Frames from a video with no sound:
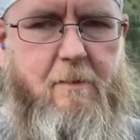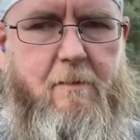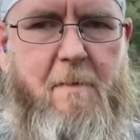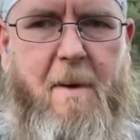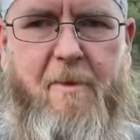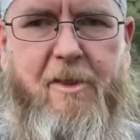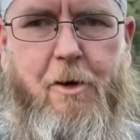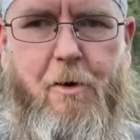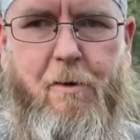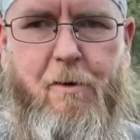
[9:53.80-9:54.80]
Remember the
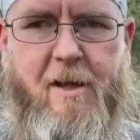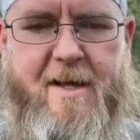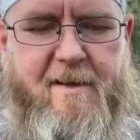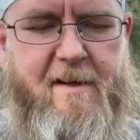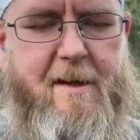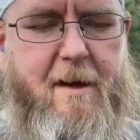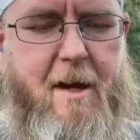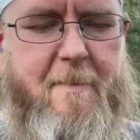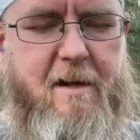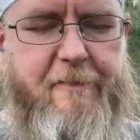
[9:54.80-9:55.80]
whole, like, I
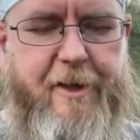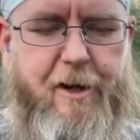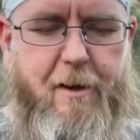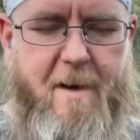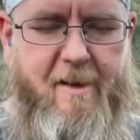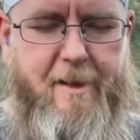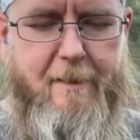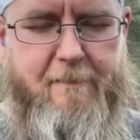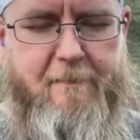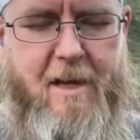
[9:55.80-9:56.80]
made a video about,
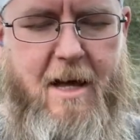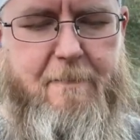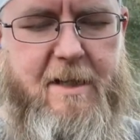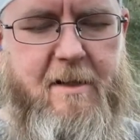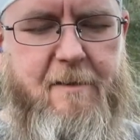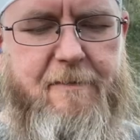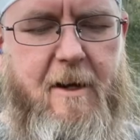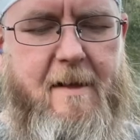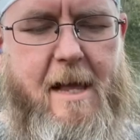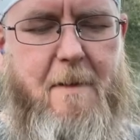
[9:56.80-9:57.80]
like, not being
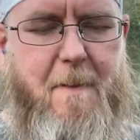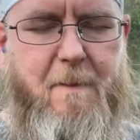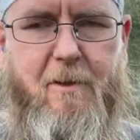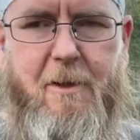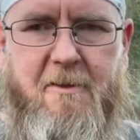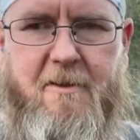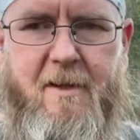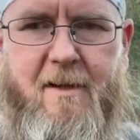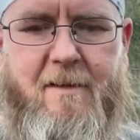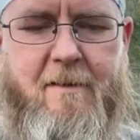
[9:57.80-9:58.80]
afraid to hand people a loaded
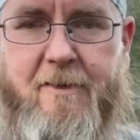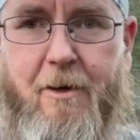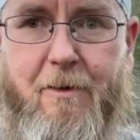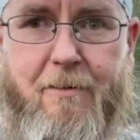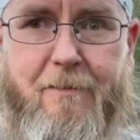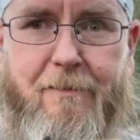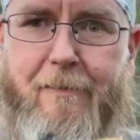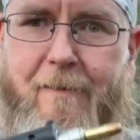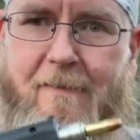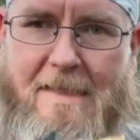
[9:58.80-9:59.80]
gun? Don't
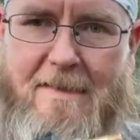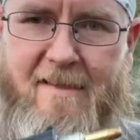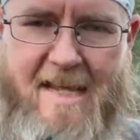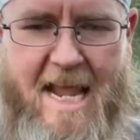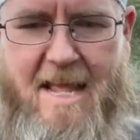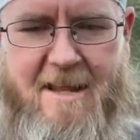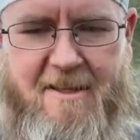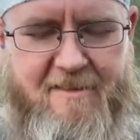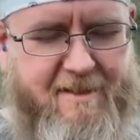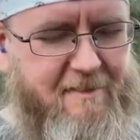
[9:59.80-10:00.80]
hand
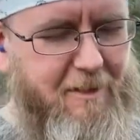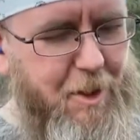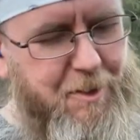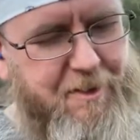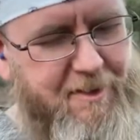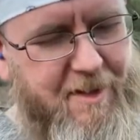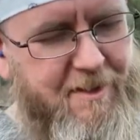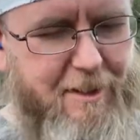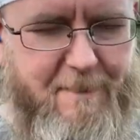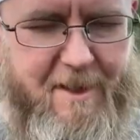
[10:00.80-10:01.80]
this as a loaded gun
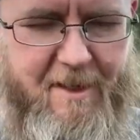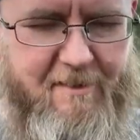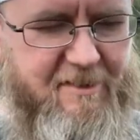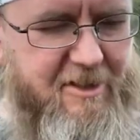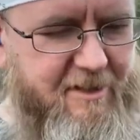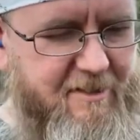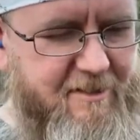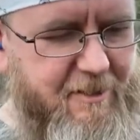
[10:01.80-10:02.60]
to anybody because this shit's so